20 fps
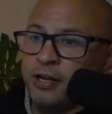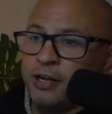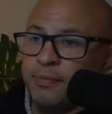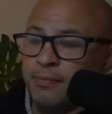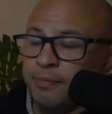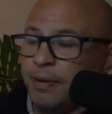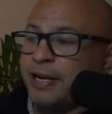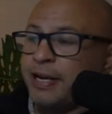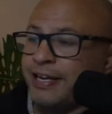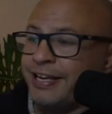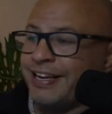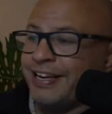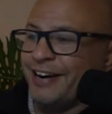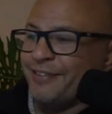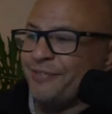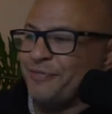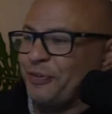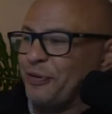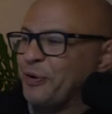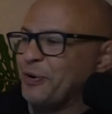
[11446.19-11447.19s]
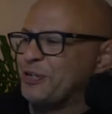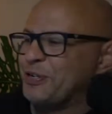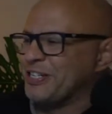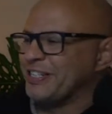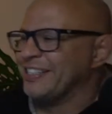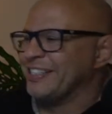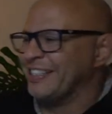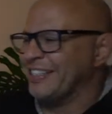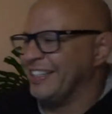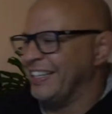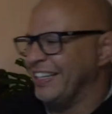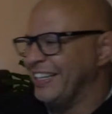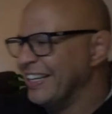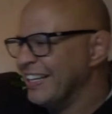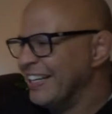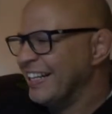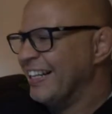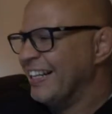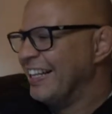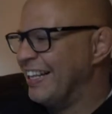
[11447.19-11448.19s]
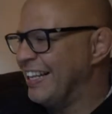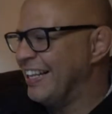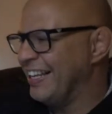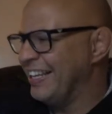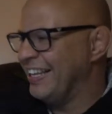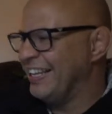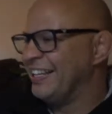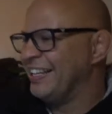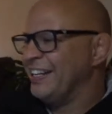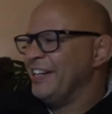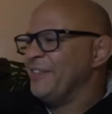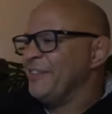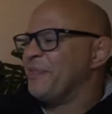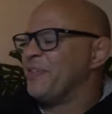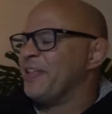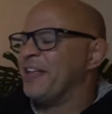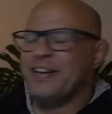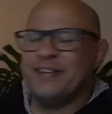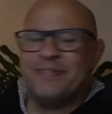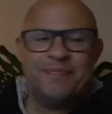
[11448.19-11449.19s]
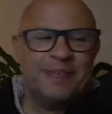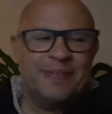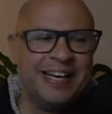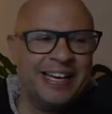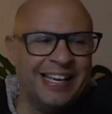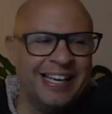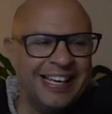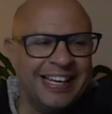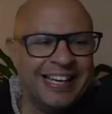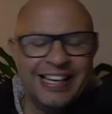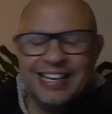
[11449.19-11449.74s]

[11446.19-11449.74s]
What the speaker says: Me, unfortunately. Me.